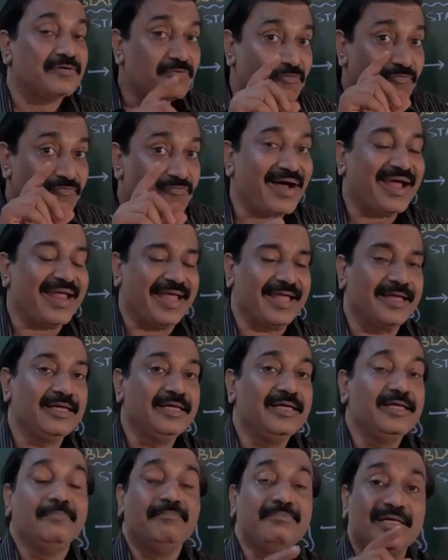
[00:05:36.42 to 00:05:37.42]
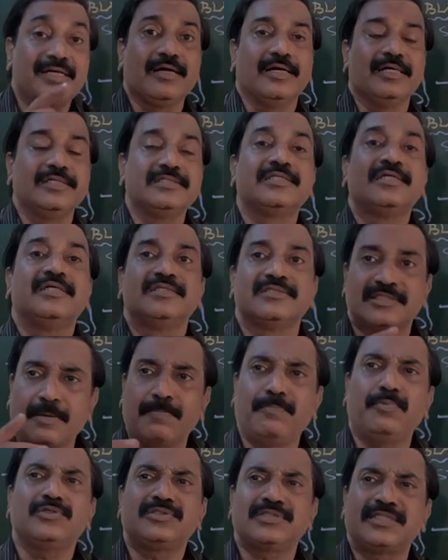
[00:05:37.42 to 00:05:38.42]
Why? Because
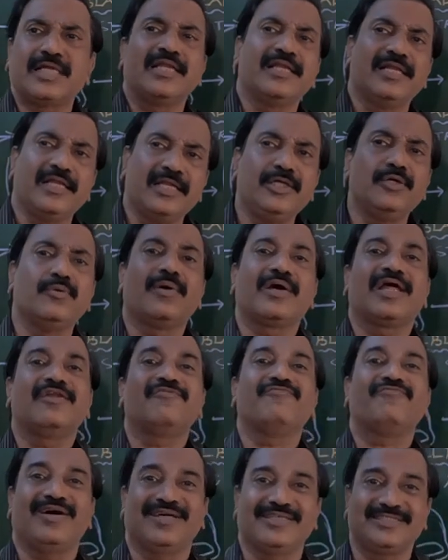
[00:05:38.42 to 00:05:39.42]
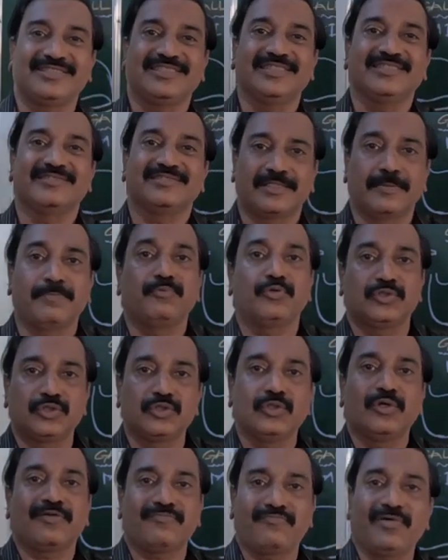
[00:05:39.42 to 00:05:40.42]
suppose suddenly you are on fasting, suppose
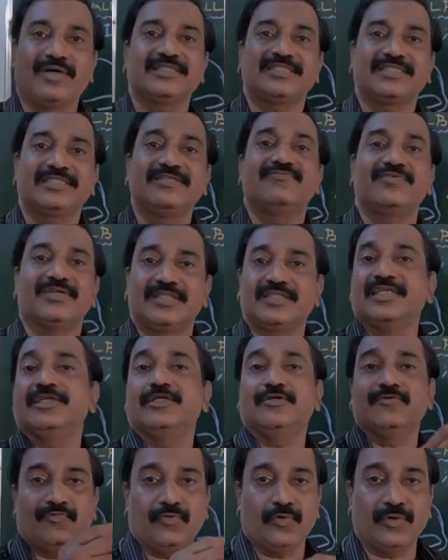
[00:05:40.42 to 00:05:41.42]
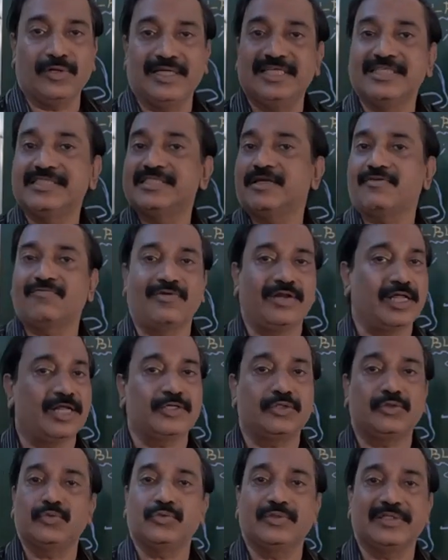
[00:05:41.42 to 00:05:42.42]
you are fasting for 3 to 4 days or 1
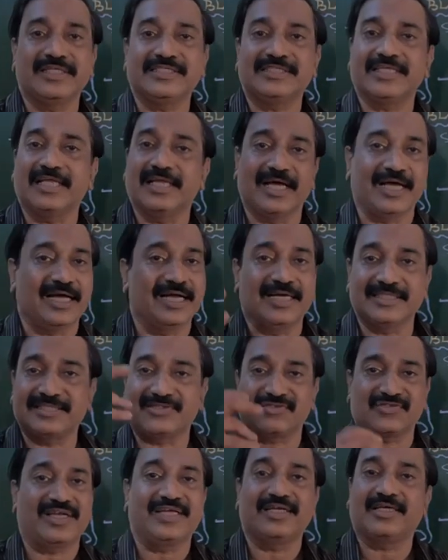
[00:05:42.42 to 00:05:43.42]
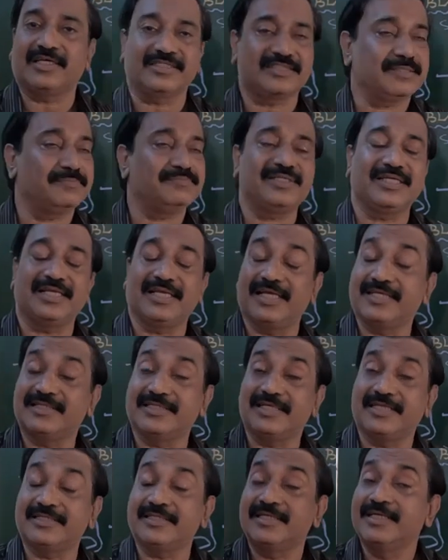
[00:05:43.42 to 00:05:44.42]
or 2 days, or a hunger strike or something like
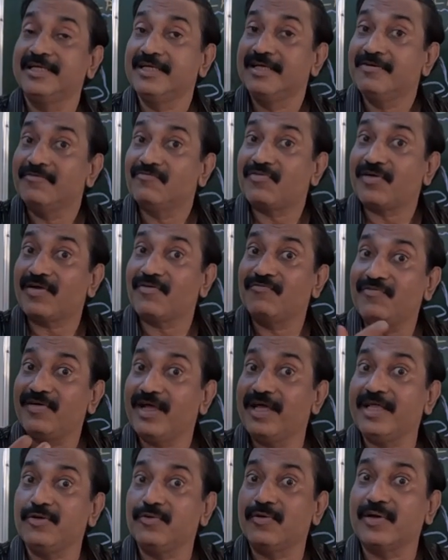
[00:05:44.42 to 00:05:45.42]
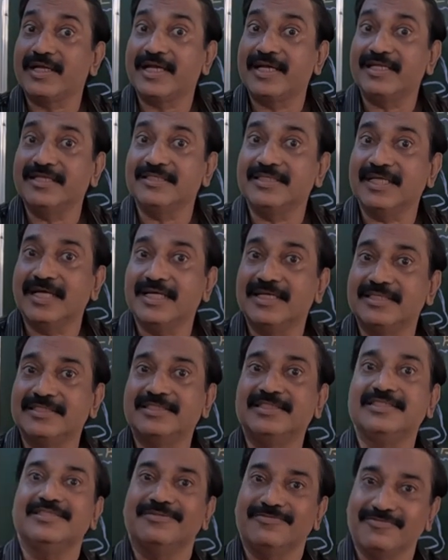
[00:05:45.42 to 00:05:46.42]
that. From where you are getting the
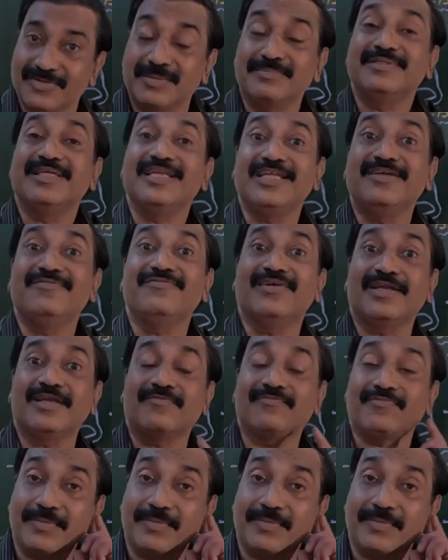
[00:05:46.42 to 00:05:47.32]
energy? From the liver.